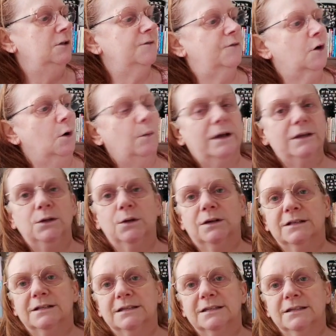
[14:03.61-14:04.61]
you've got where you
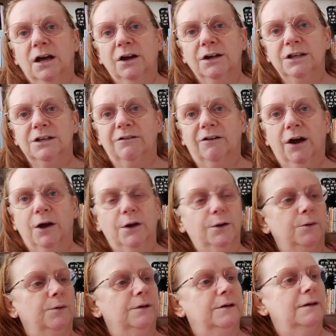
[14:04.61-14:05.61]
can design your
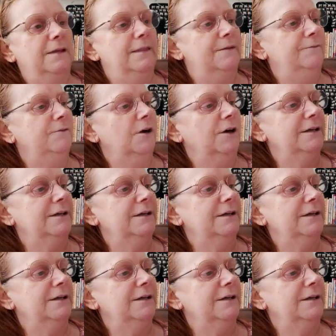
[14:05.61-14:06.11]
own, and then